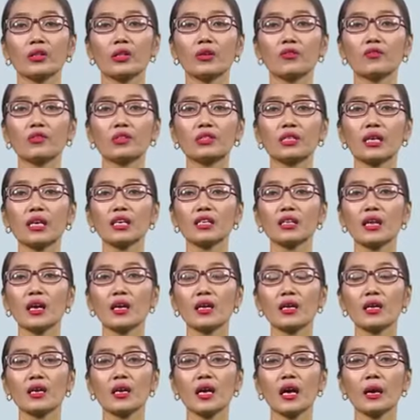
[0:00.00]
The
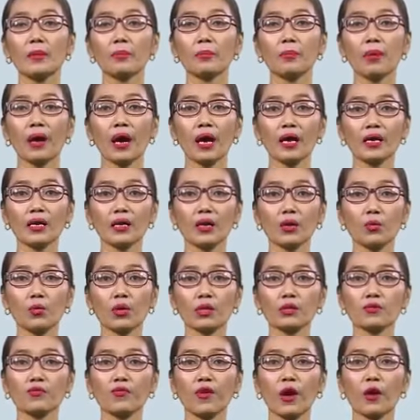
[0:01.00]
Vijayanagar Empire
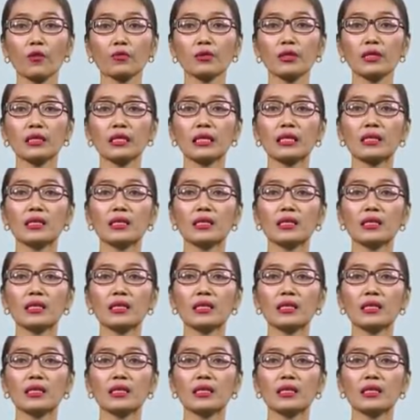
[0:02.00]
was founded